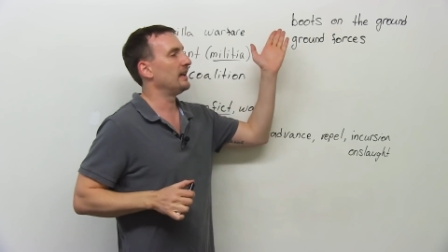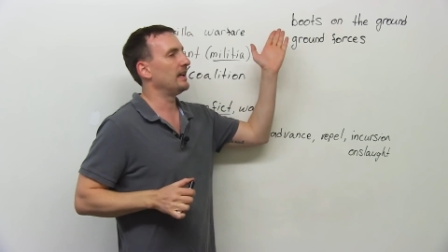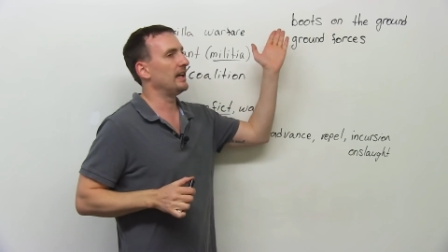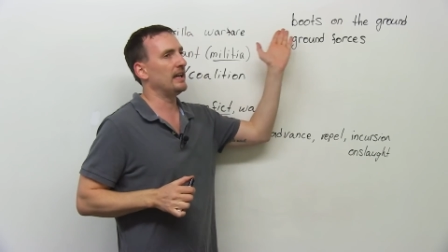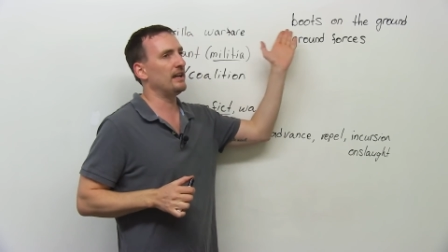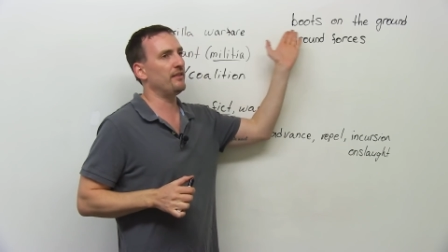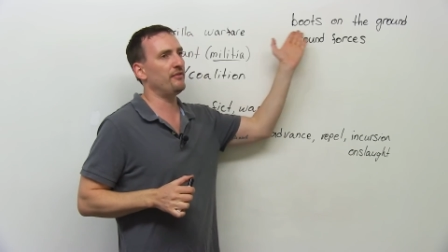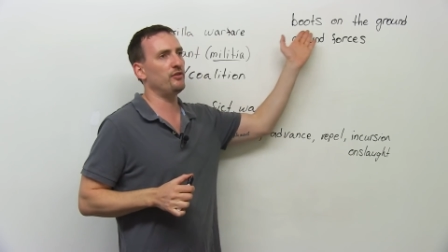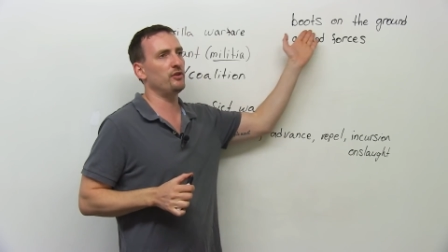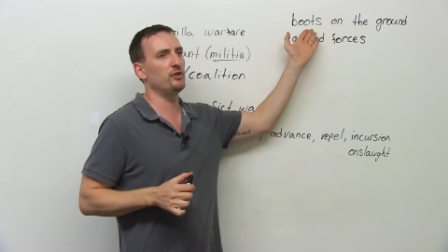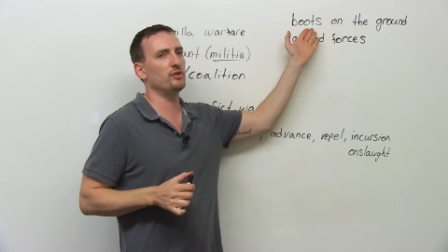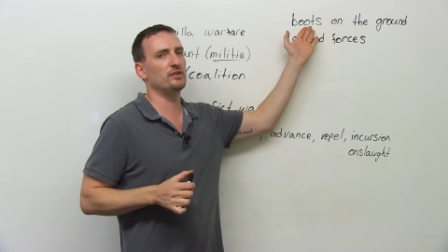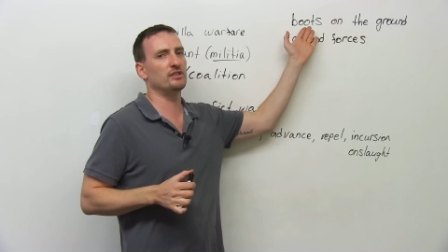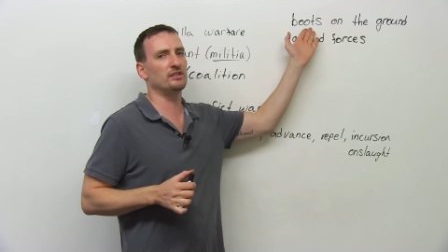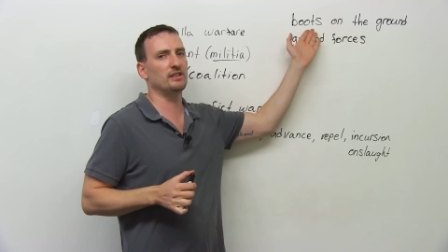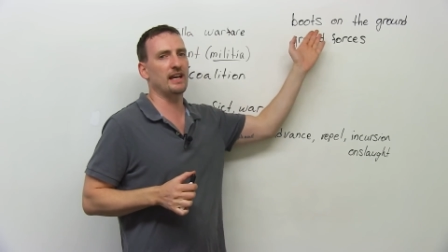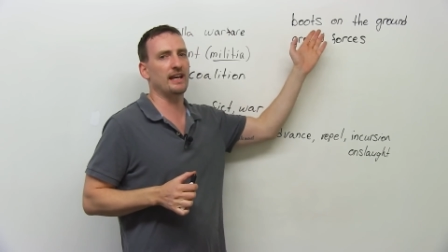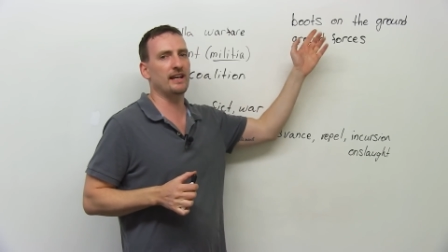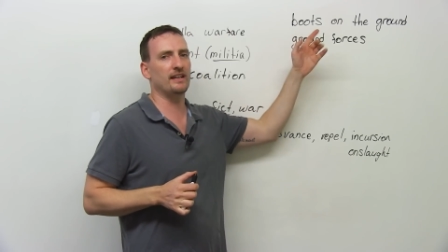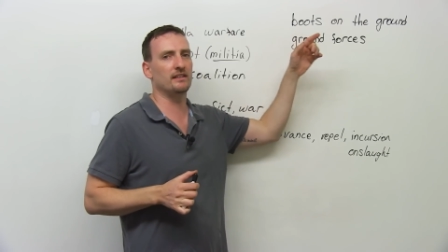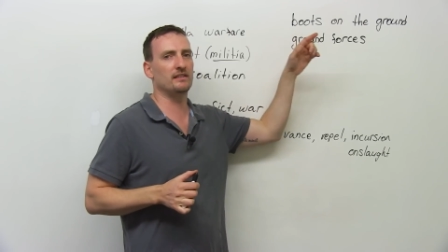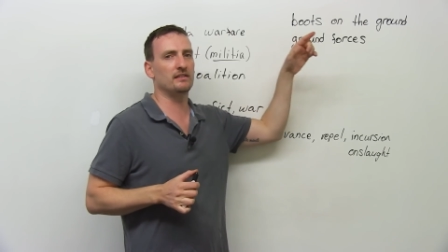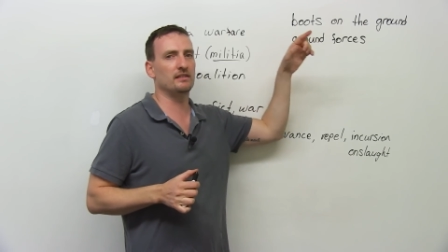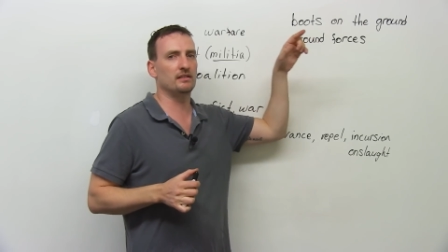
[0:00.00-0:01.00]
if you
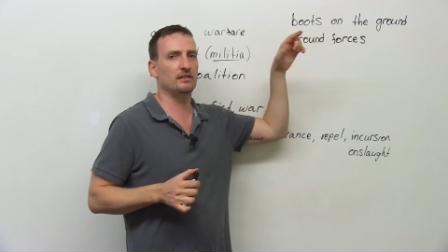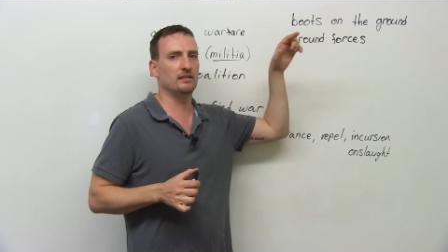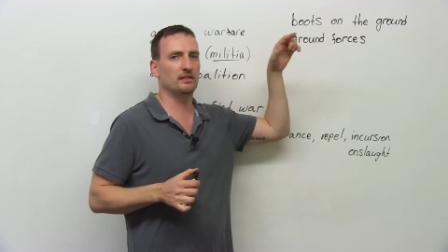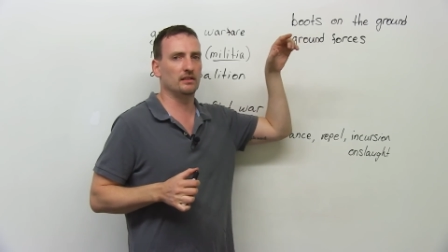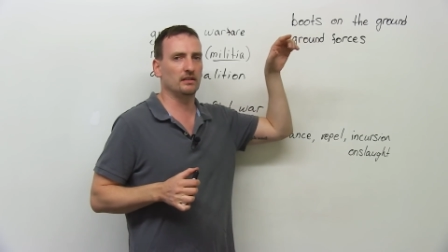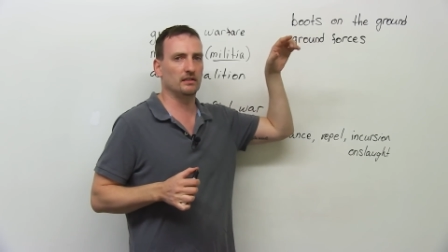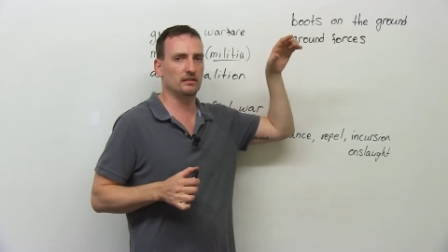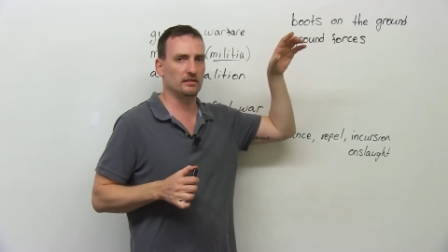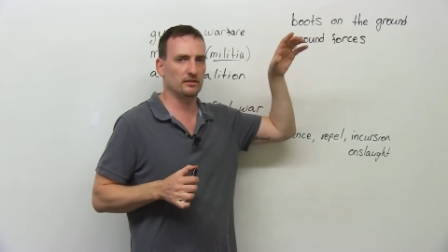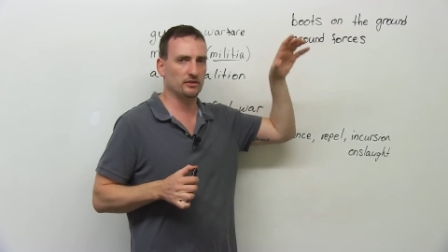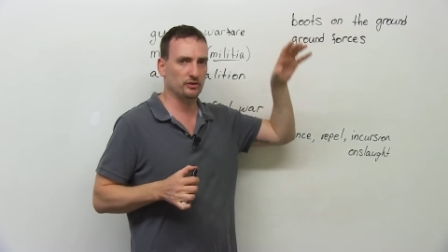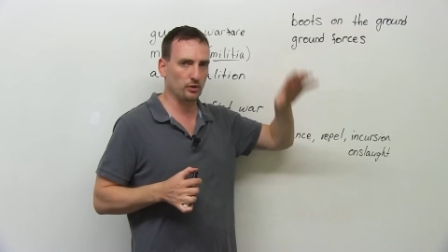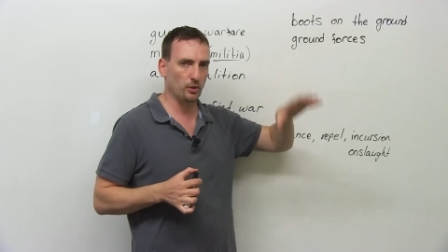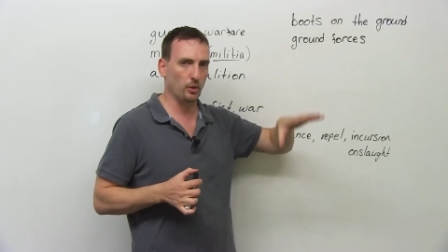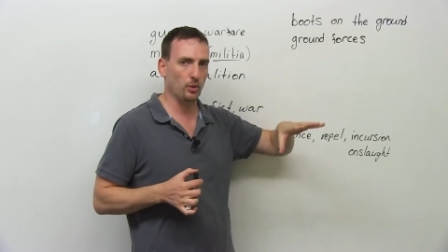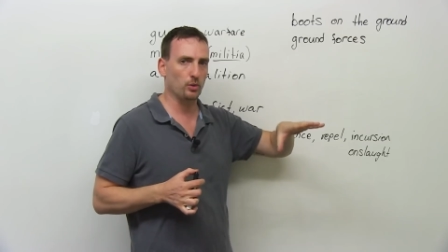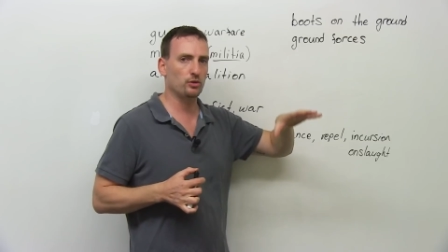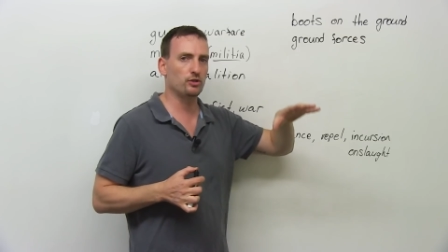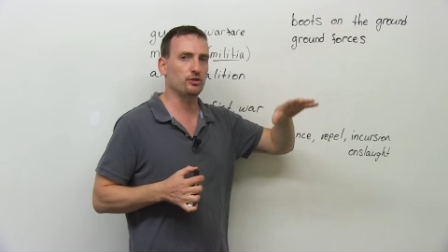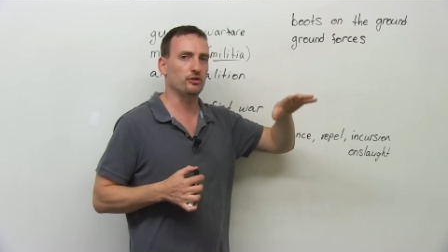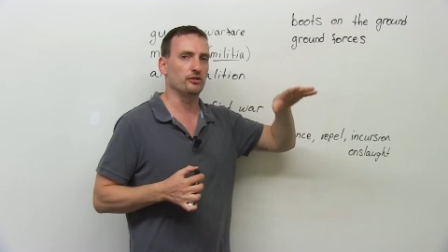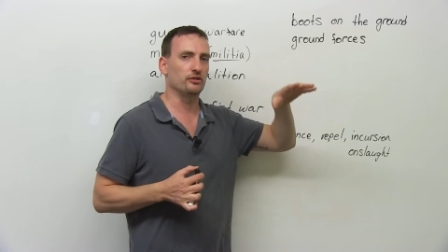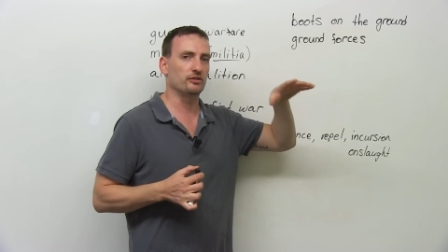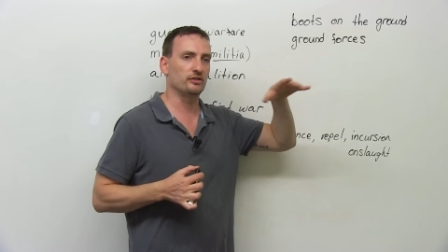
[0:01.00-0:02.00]
send
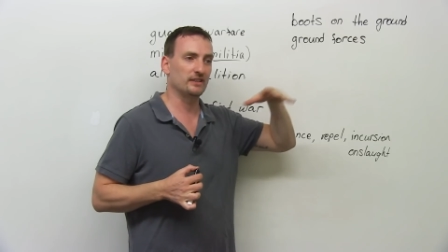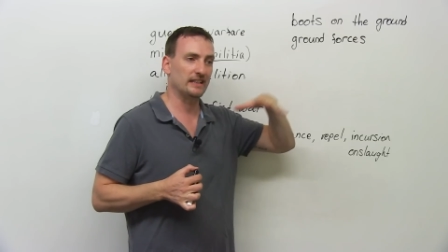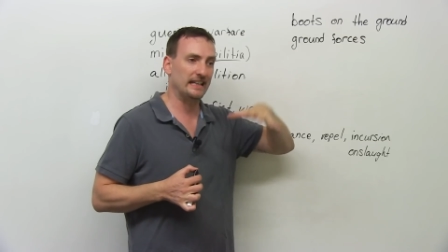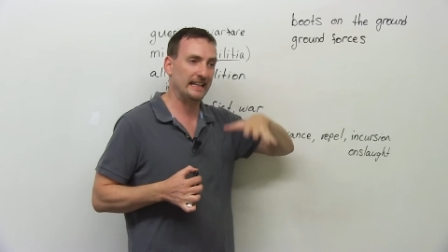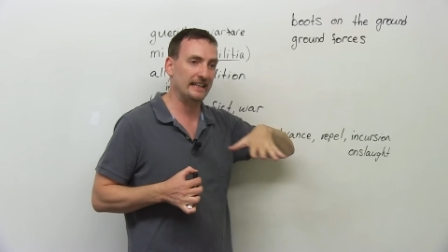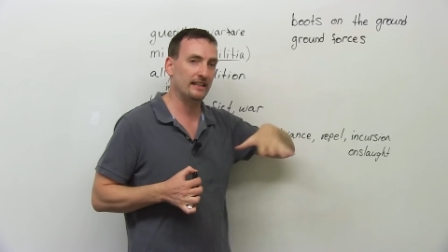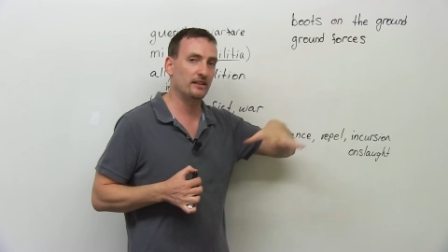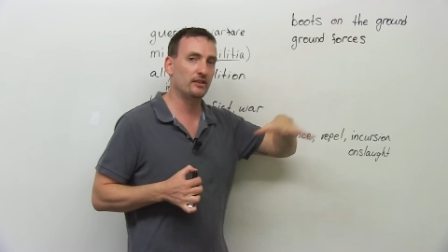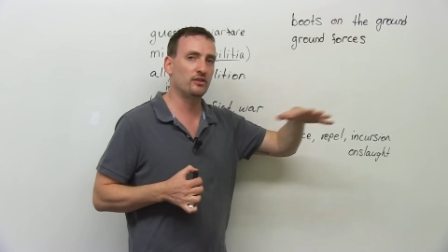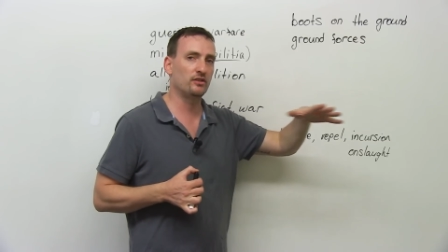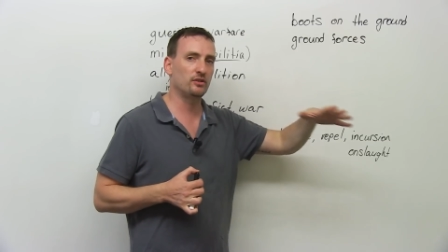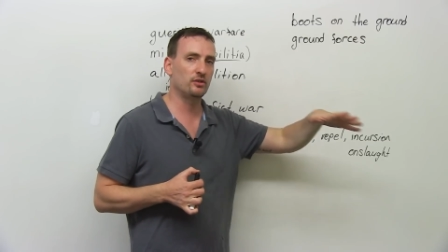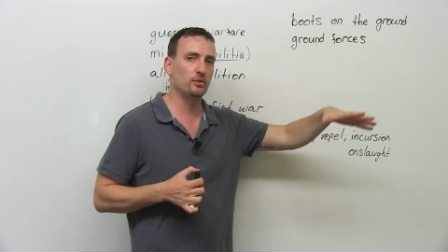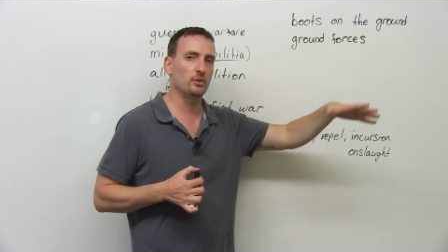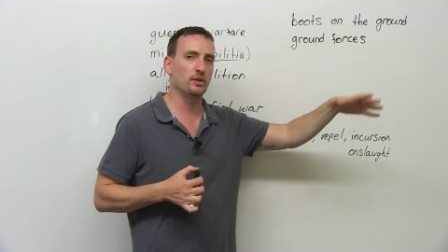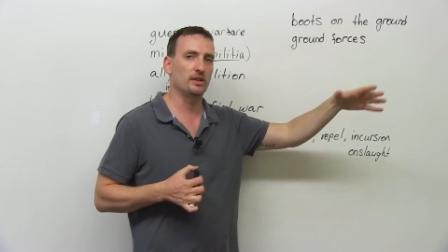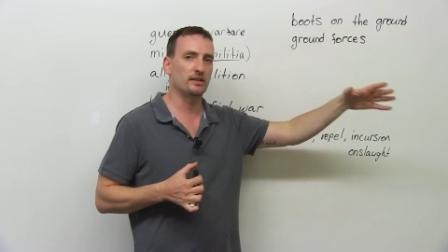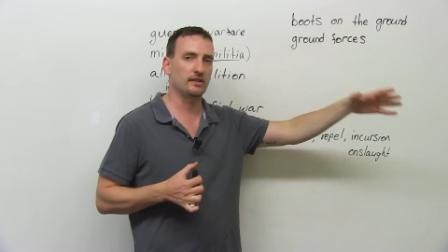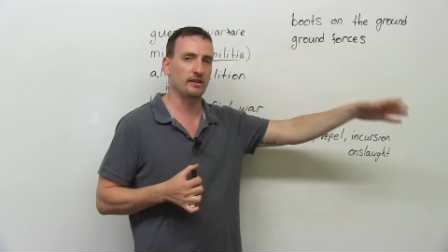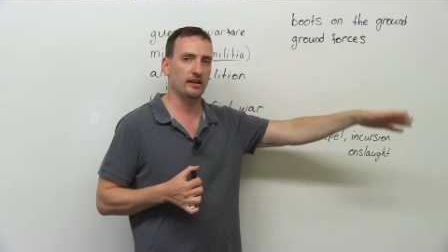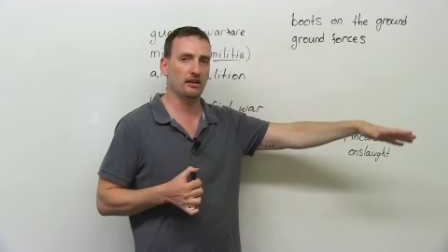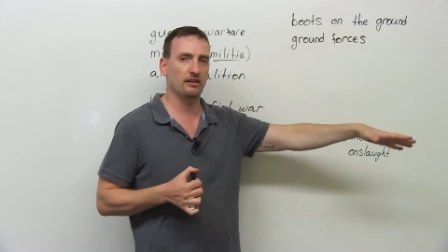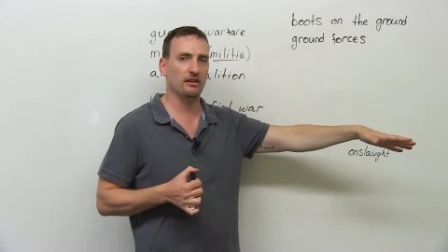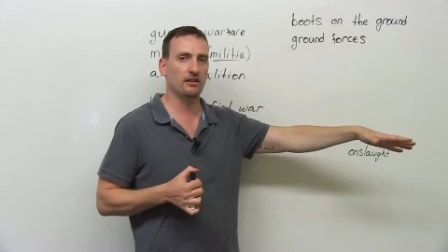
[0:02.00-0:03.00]
soldiers into a
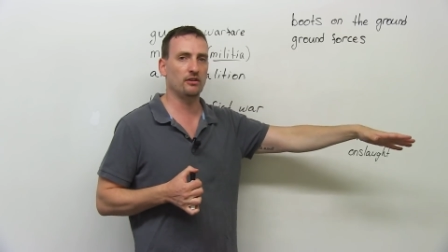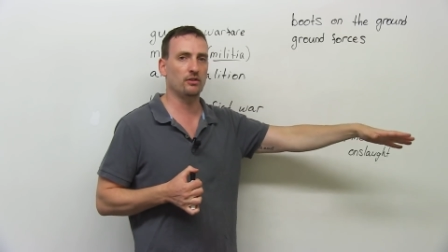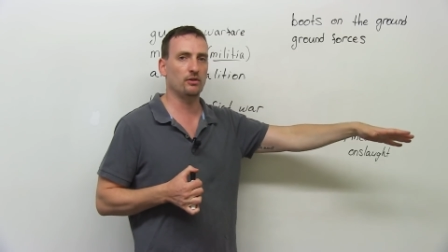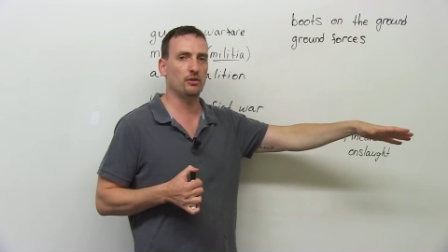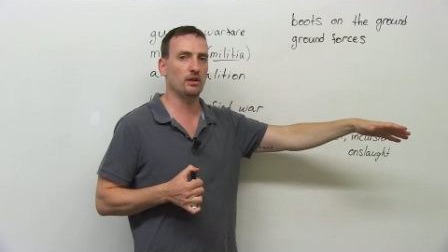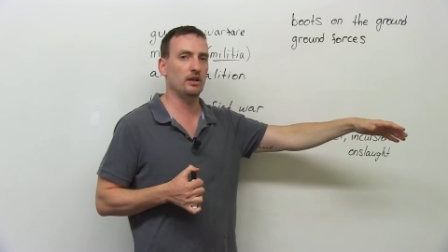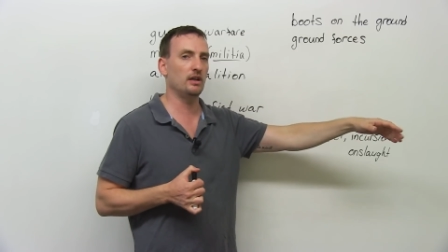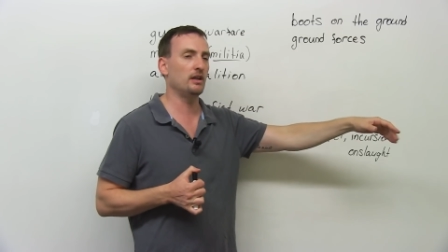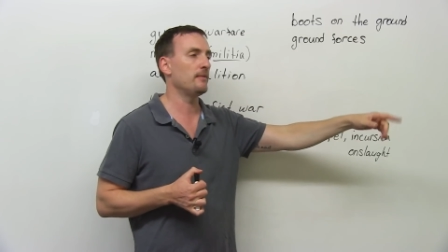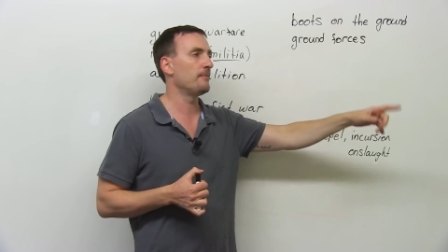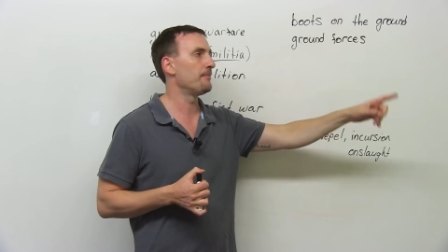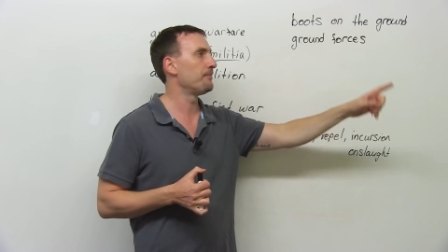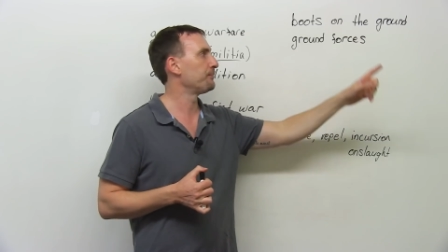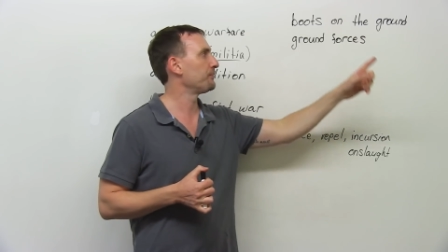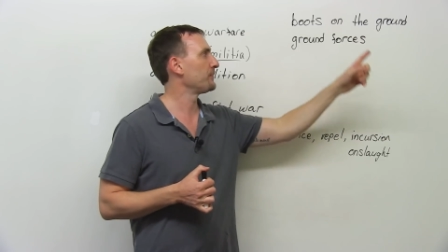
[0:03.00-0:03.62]
territory,